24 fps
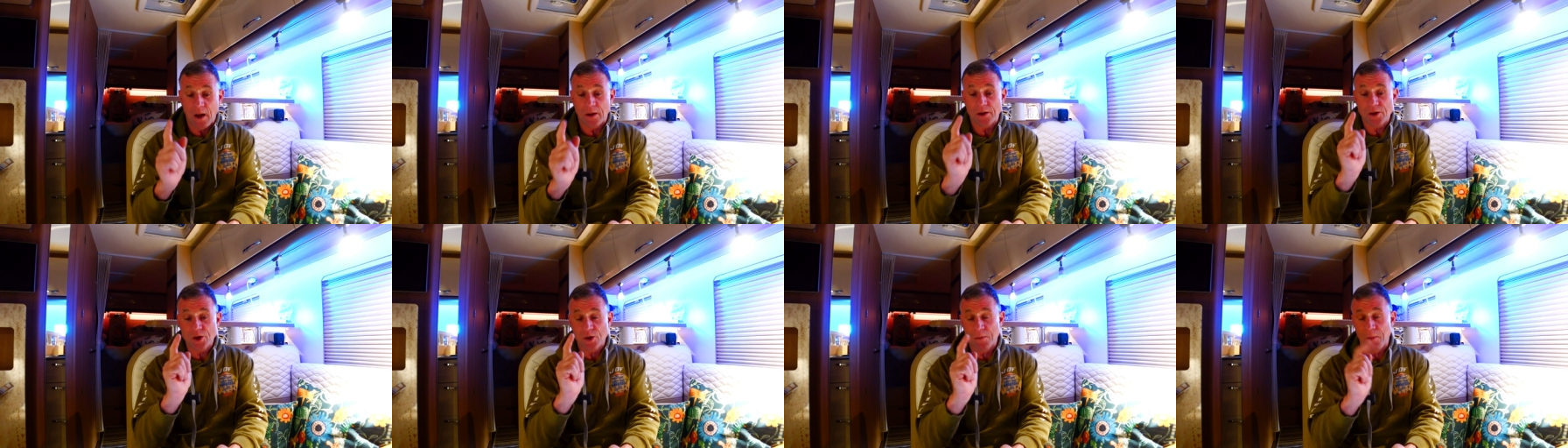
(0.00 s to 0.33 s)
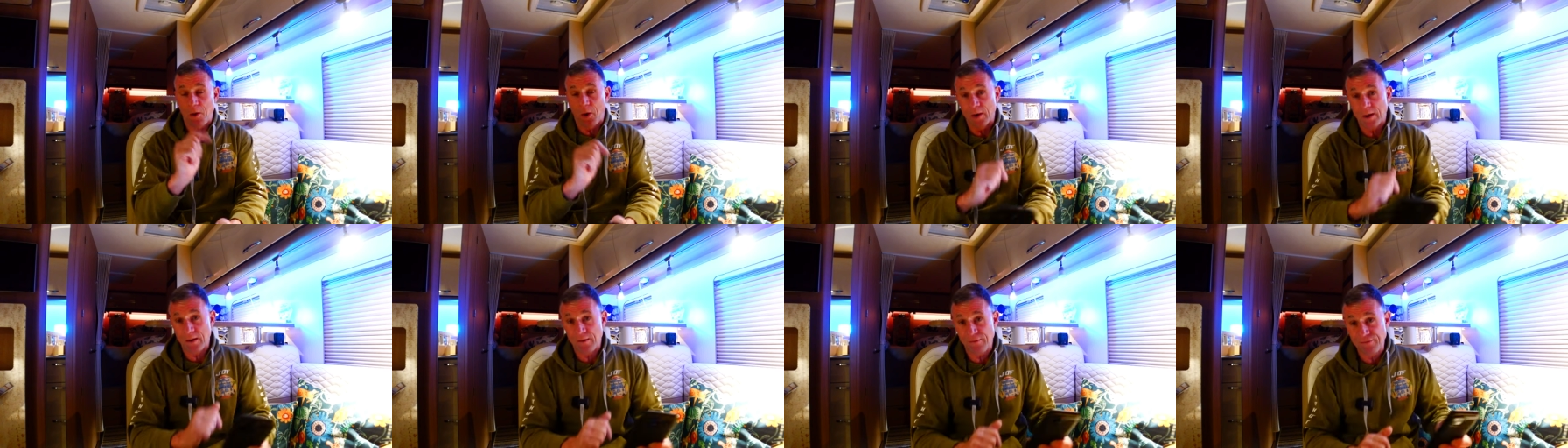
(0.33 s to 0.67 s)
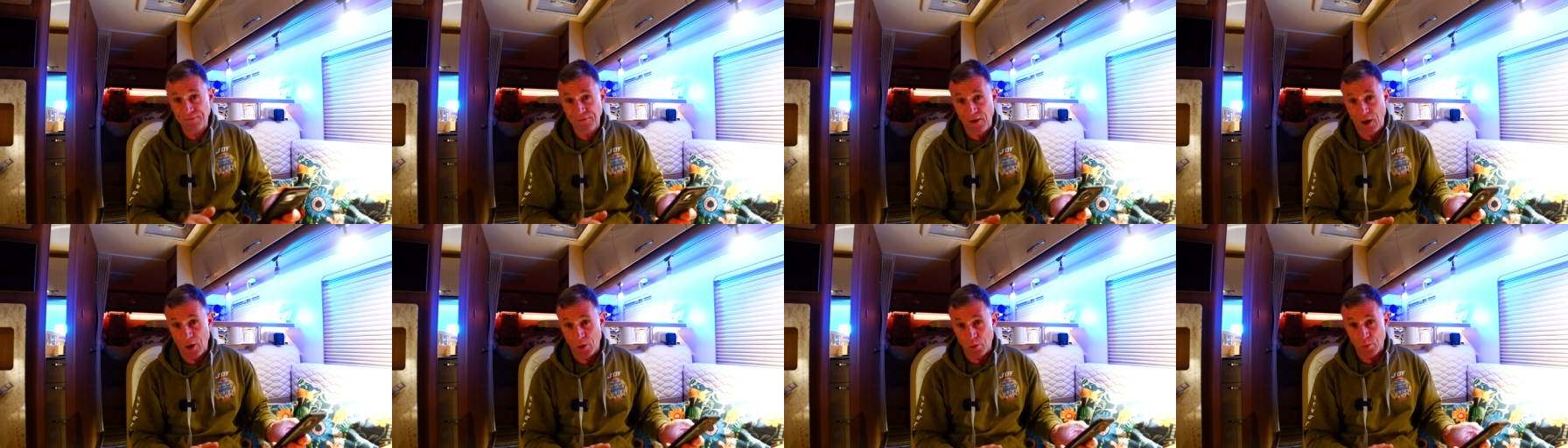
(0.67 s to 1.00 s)
to my
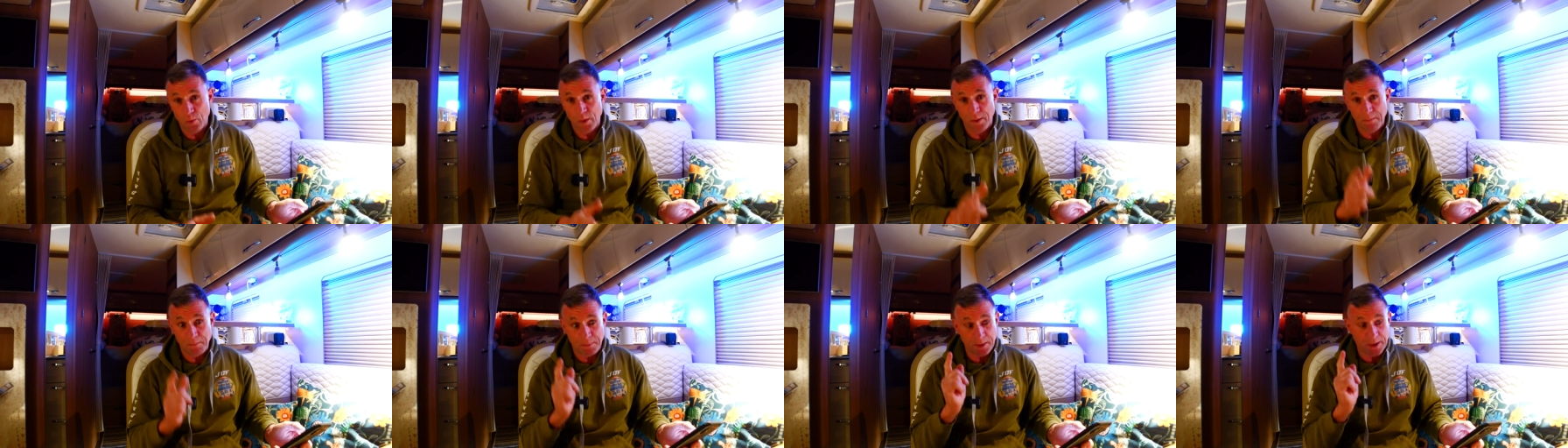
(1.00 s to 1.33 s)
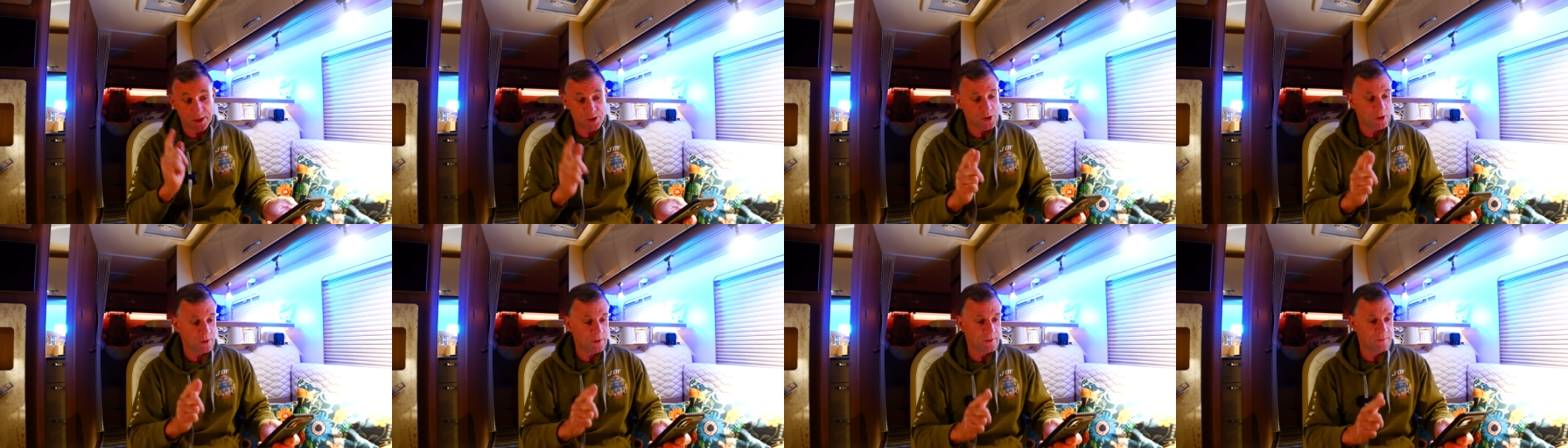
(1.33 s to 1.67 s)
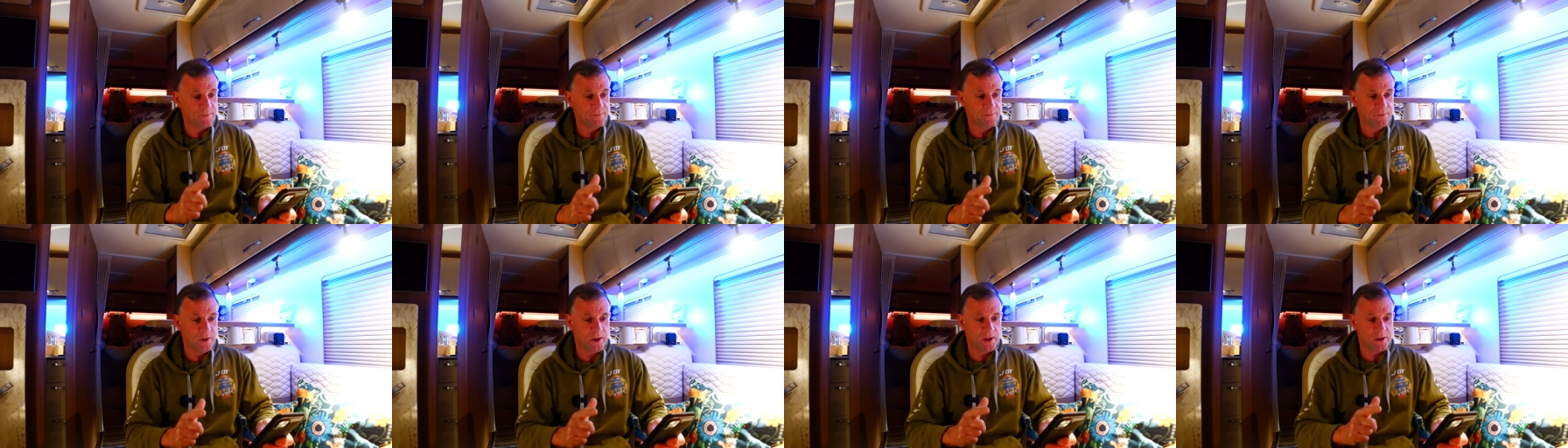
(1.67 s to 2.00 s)
phone because
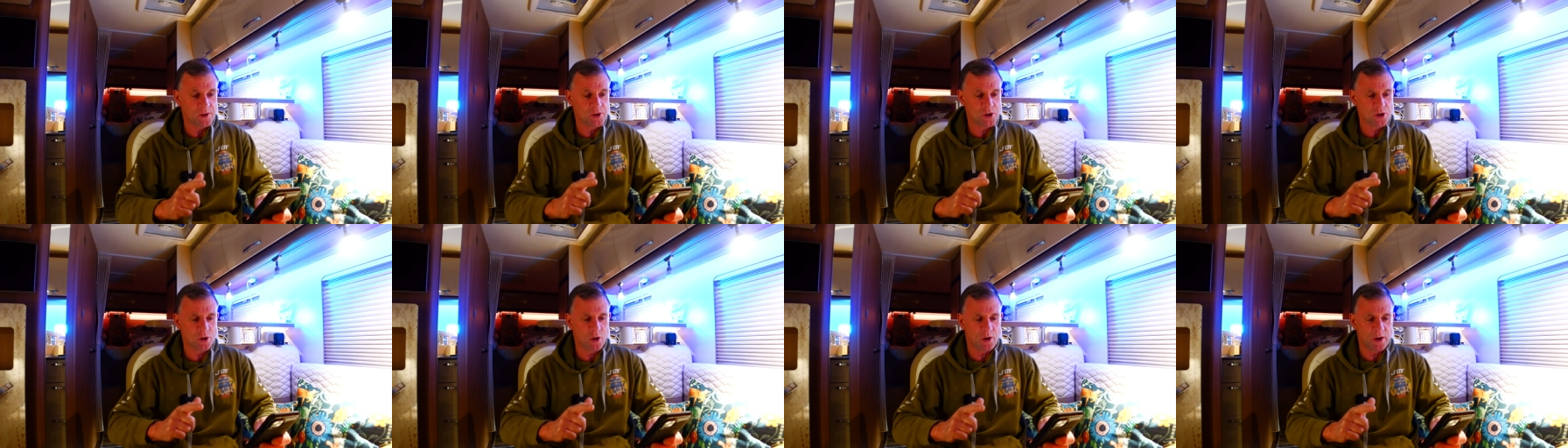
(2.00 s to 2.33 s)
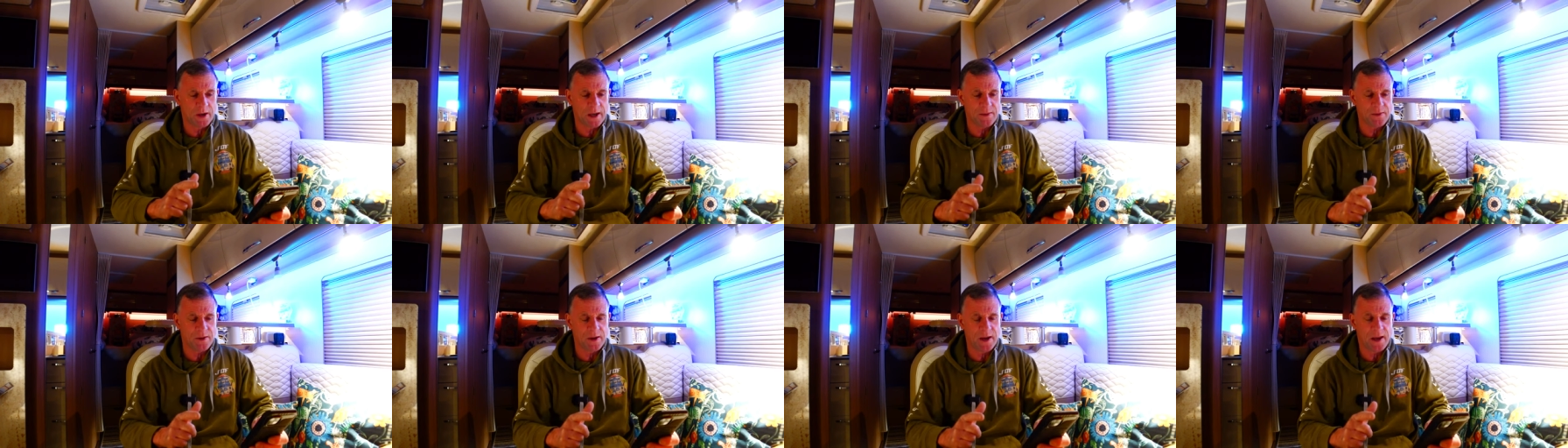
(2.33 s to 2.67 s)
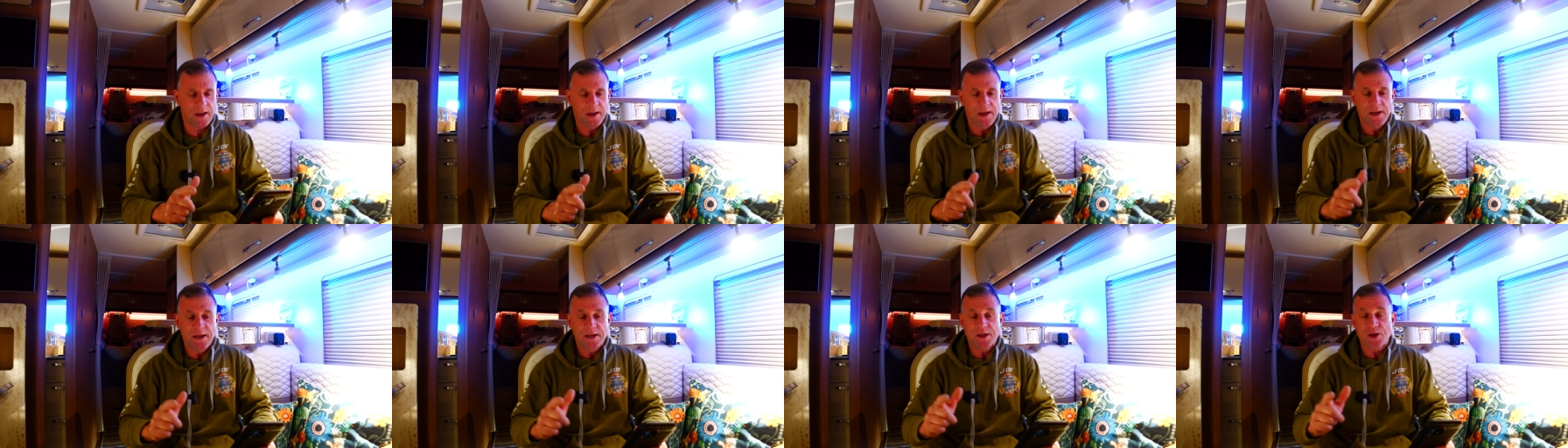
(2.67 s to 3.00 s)
I've uh, just got to get the
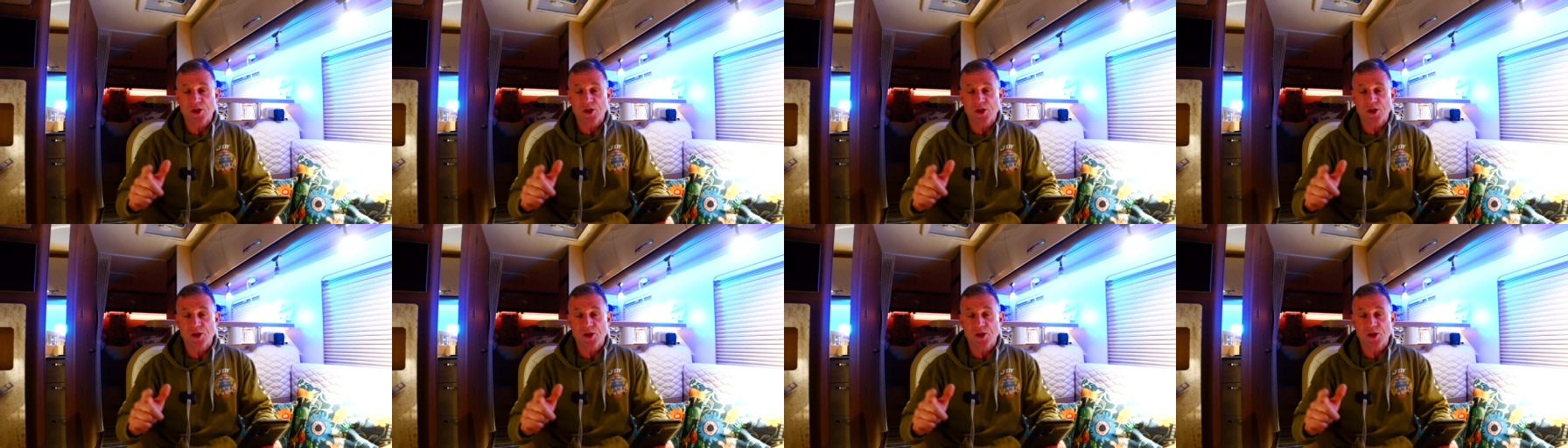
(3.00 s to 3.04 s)
net.